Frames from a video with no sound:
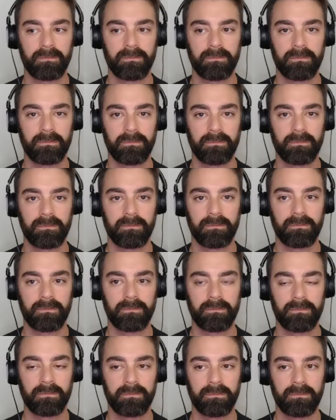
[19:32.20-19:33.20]

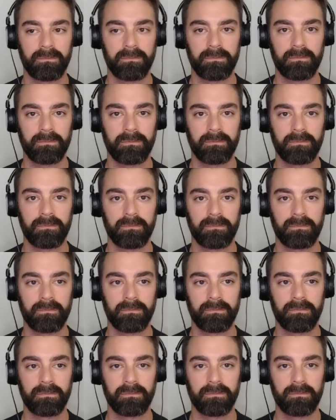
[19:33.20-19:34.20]

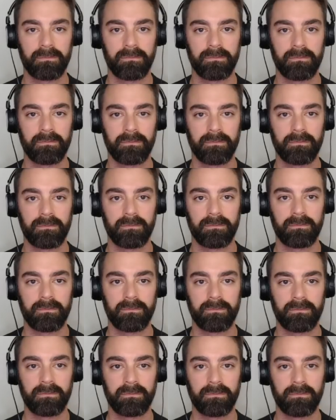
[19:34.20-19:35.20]

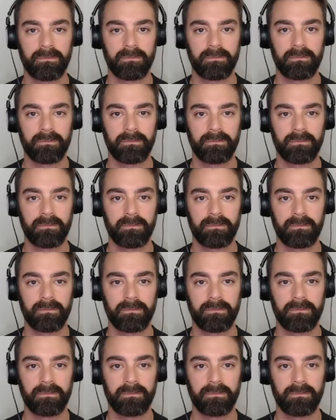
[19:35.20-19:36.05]
(silent)